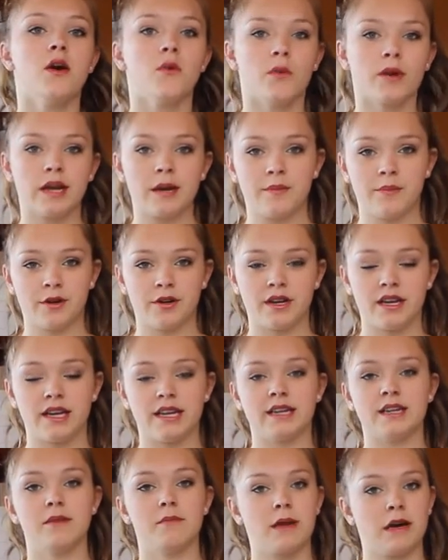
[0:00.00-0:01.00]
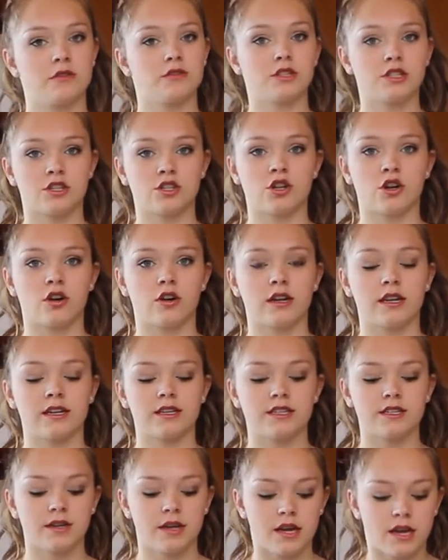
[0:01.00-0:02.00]
when I put it in it melts the
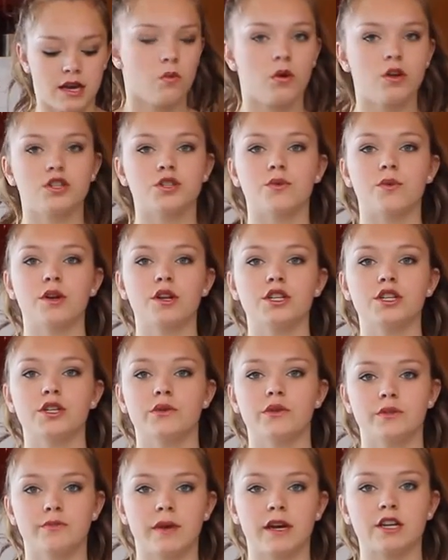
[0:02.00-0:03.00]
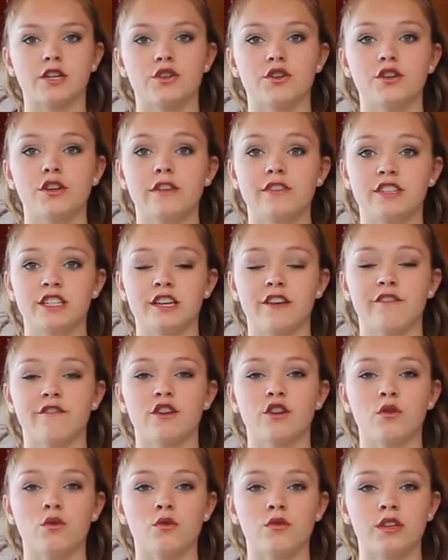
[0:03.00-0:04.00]
chocolate. What you want to do is make sure you've
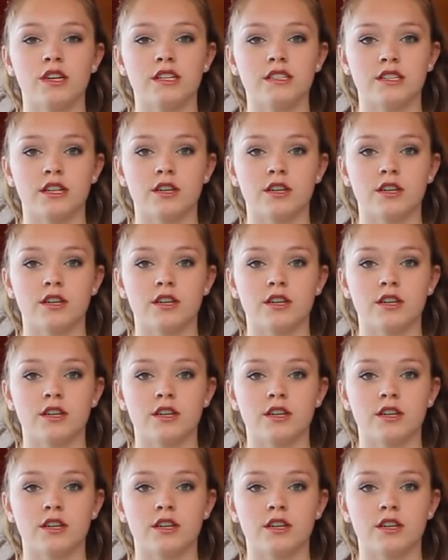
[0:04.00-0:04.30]
sifted all these